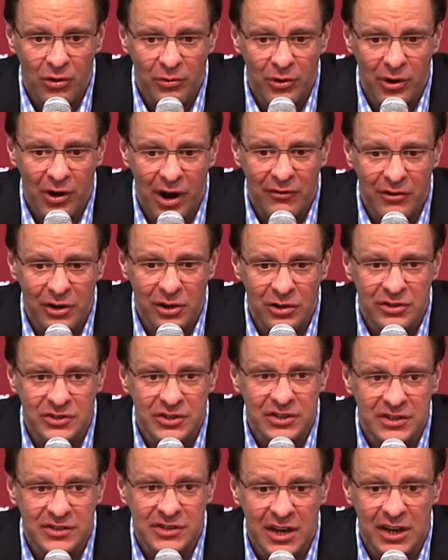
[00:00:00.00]
We were having good
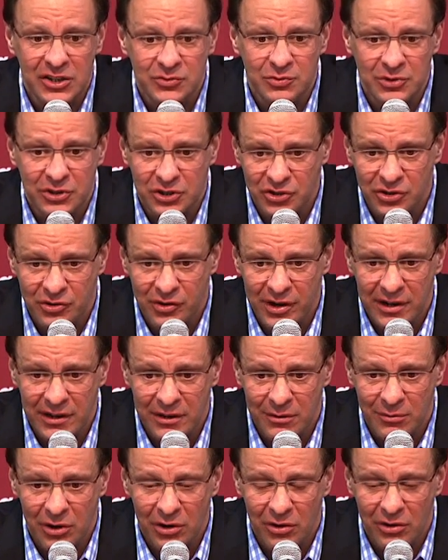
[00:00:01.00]
success with the screen in
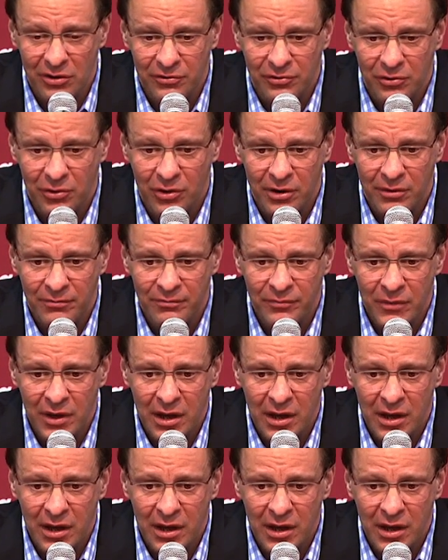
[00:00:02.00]
the middle of the floor.